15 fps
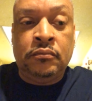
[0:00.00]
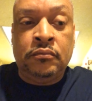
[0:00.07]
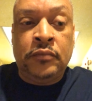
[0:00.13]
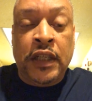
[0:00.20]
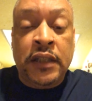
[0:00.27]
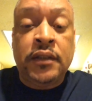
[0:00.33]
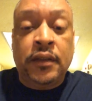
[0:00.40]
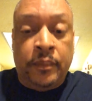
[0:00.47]

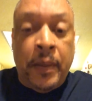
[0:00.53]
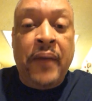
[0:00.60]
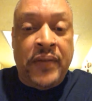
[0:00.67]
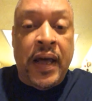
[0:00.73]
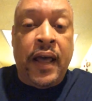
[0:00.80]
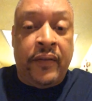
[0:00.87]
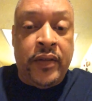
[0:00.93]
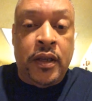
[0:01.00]
it's about
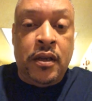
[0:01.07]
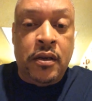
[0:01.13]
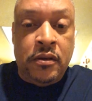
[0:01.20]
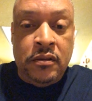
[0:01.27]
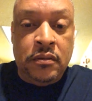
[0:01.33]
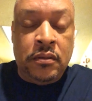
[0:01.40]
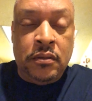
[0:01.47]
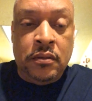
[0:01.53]
five
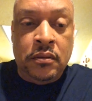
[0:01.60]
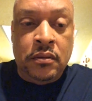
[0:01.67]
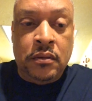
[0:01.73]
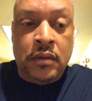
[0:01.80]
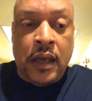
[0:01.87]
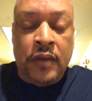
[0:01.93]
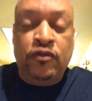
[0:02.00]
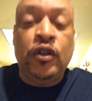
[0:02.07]
years,
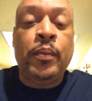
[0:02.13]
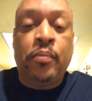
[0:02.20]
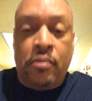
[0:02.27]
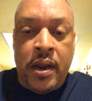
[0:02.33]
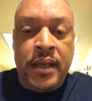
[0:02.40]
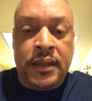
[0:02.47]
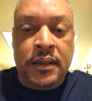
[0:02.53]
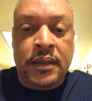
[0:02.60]

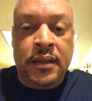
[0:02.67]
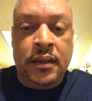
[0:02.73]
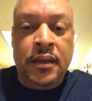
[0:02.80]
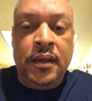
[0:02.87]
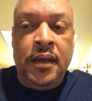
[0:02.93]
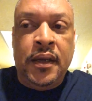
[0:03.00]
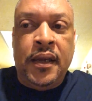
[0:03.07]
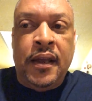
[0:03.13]
depressed.
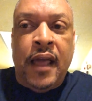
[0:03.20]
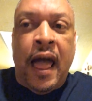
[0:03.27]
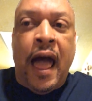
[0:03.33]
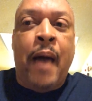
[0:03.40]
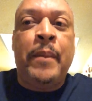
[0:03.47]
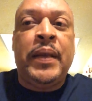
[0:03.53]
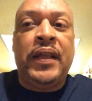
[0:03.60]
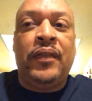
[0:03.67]
I
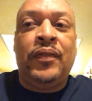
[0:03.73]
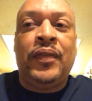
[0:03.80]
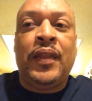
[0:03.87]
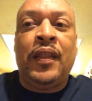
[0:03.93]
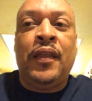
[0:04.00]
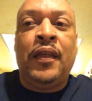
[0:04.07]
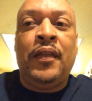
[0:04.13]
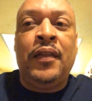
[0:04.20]
mean,
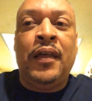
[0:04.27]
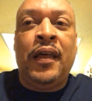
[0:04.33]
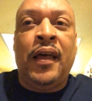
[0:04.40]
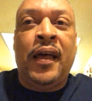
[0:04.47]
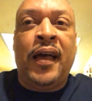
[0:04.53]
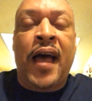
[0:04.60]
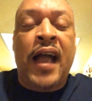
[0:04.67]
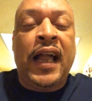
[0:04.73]

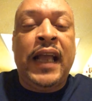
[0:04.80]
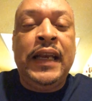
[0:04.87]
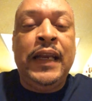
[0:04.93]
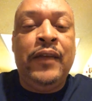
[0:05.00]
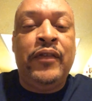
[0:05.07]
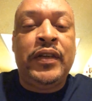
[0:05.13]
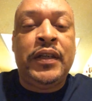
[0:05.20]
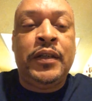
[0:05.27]
I can't
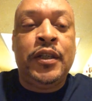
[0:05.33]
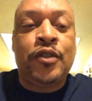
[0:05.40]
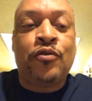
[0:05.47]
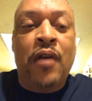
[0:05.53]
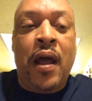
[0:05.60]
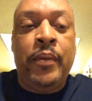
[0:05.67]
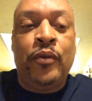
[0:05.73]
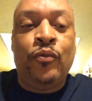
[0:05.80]
even
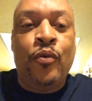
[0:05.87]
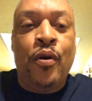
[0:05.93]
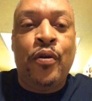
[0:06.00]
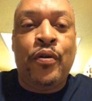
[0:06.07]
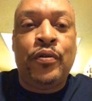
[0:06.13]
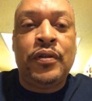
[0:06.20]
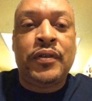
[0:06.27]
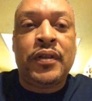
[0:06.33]
describe in
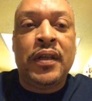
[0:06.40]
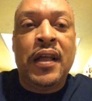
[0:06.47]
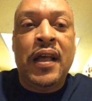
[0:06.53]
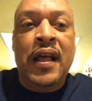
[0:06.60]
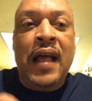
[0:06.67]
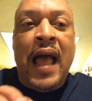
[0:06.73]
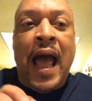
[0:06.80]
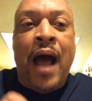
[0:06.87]
words
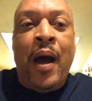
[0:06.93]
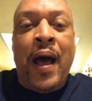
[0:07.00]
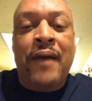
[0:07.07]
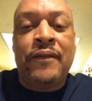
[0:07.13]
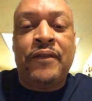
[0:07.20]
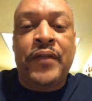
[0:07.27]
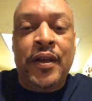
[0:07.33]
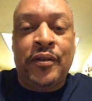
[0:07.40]
how I
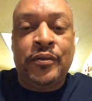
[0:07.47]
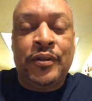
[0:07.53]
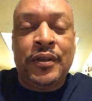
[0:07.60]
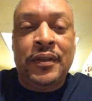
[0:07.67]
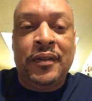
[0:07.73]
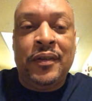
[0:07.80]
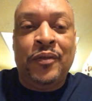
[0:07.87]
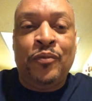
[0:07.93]
felt
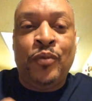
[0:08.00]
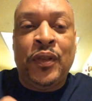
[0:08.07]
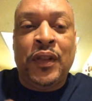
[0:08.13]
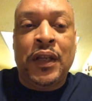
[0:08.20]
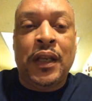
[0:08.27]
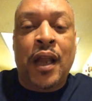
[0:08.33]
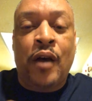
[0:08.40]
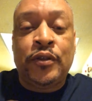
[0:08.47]
with the
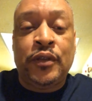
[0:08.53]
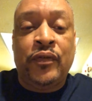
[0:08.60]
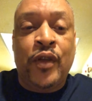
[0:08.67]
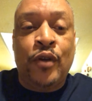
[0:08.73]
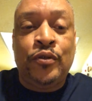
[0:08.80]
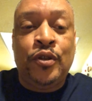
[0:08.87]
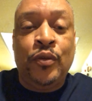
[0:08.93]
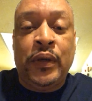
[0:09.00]
loss of
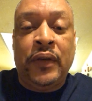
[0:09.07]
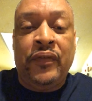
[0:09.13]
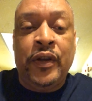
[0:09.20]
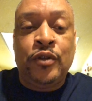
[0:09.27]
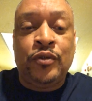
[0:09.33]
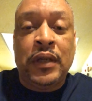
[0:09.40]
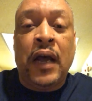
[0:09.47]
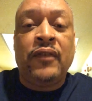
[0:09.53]
those two
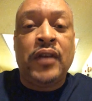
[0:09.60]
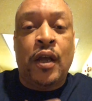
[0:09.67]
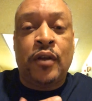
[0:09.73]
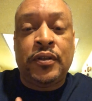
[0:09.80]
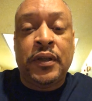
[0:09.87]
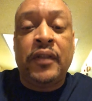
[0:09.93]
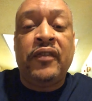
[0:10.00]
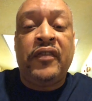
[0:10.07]
individuals. Now, I've
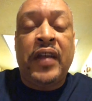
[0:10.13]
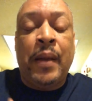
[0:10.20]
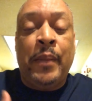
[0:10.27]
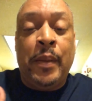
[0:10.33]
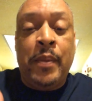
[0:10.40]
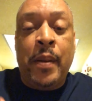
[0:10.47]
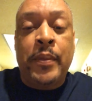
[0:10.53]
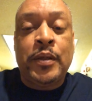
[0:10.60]
lost other family
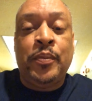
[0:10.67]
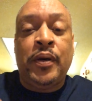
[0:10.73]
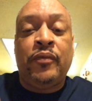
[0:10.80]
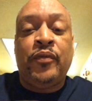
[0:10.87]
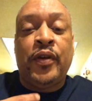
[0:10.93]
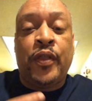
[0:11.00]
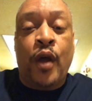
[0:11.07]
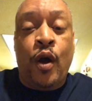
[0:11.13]
members, but
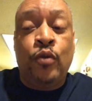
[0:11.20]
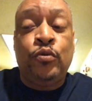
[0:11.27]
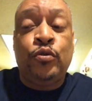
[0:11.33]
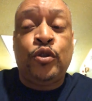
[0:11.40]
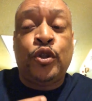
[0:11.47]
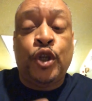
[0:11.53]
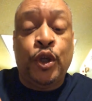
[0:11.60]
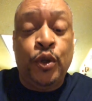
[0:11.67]
for those
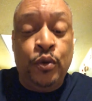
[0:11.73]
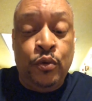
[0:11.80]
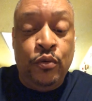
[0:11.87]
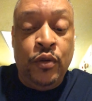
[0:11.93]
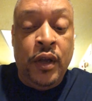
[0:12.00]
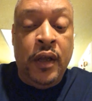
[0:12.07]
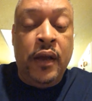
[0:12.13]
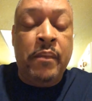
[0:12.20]
two,
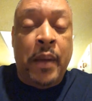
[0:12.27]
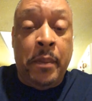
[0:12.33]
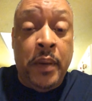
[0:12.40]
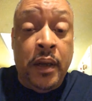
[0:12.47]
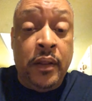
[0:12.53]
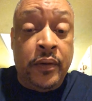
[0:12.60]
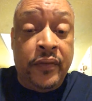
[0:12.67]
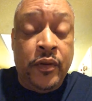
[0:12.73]
my
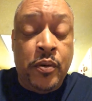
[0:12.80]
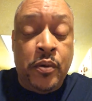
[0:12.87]
mother, of